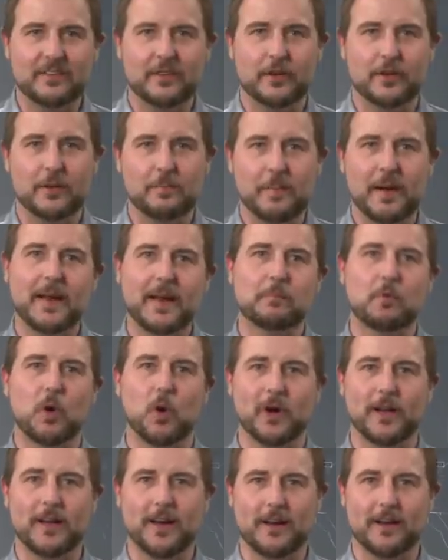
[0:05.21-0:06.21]
Security Byte. I'm
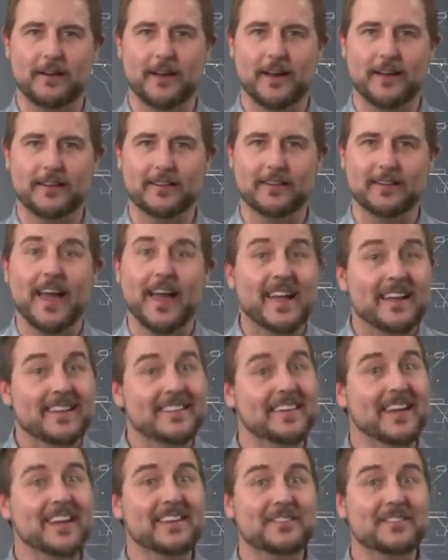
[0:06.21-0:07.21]
Corey Nachreiner.
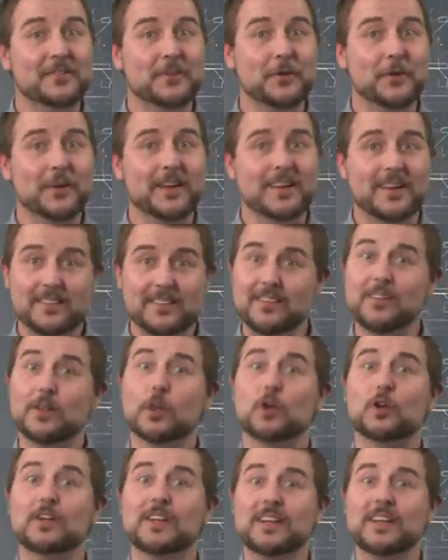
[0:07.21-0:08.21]
Today's story is
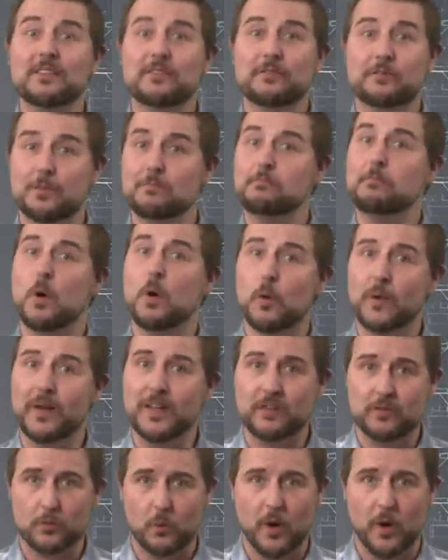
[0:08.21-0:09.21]
learning from
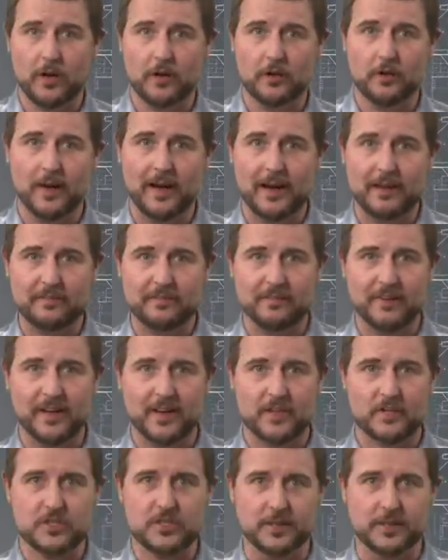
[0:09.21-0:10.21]
Boeing's WannaCry
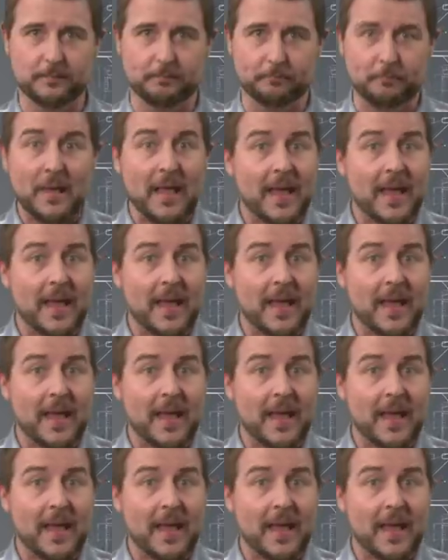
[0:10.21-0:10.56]
infection.